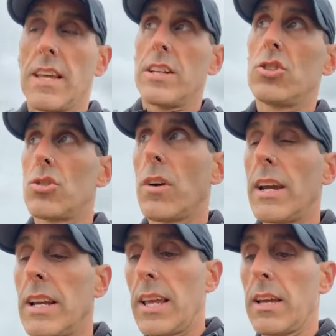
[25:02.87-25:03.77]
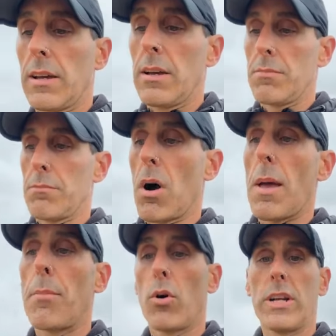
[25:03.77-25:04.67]
and then training
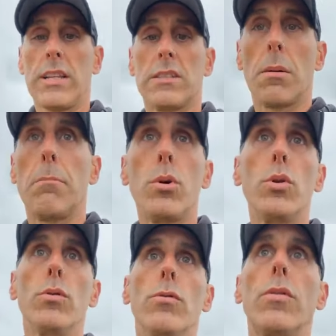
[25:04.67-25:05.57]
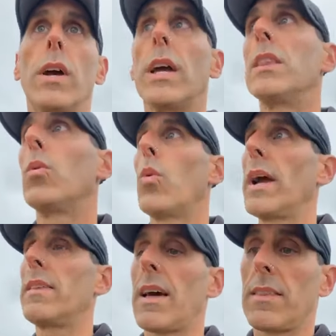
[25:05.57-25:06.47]
my body to move in the
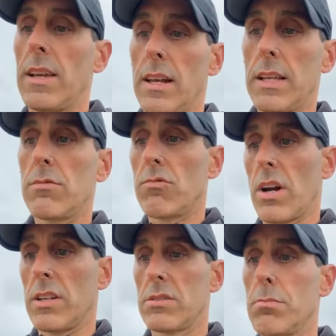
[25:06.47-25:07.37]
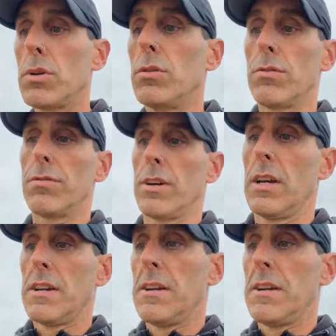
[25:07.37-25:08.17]
way that the elite runners move.